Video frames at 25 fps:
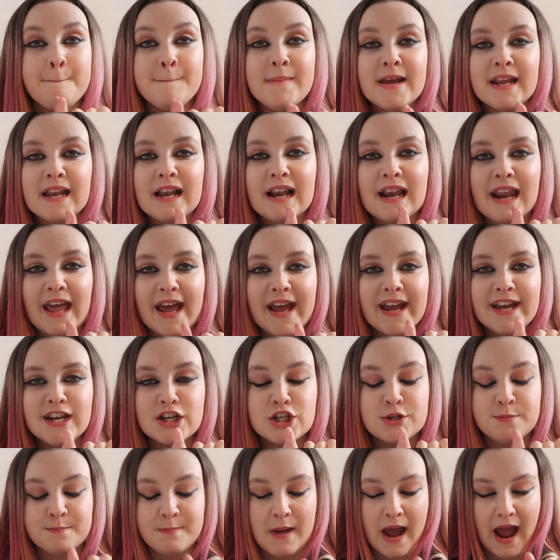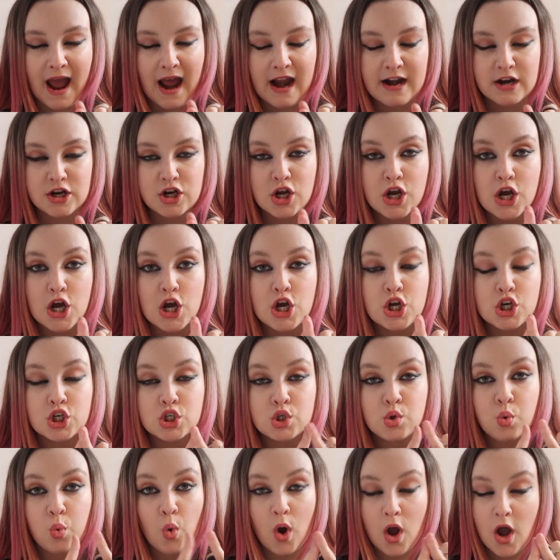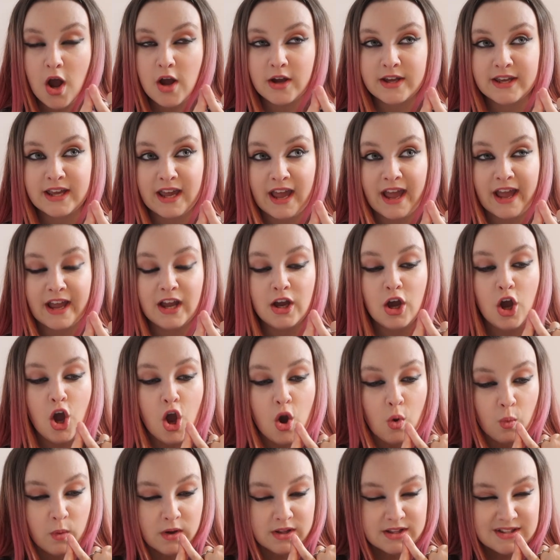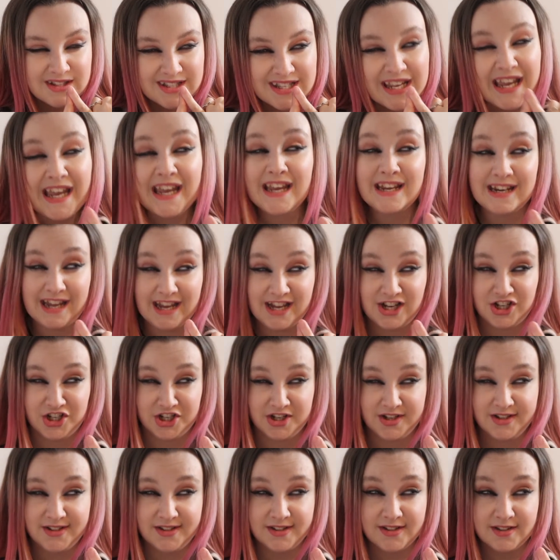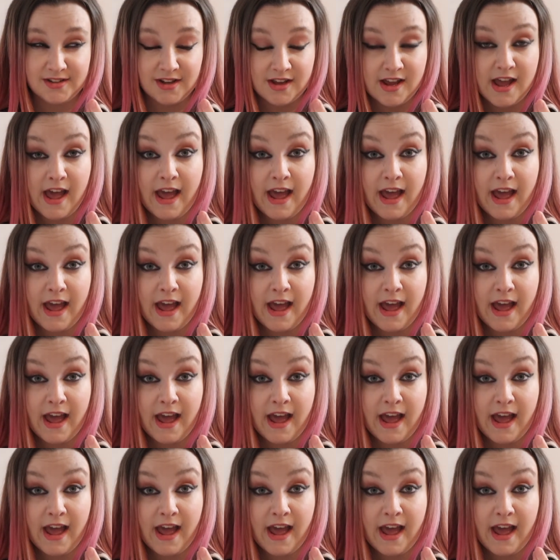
middle-aged man twerking with teenagers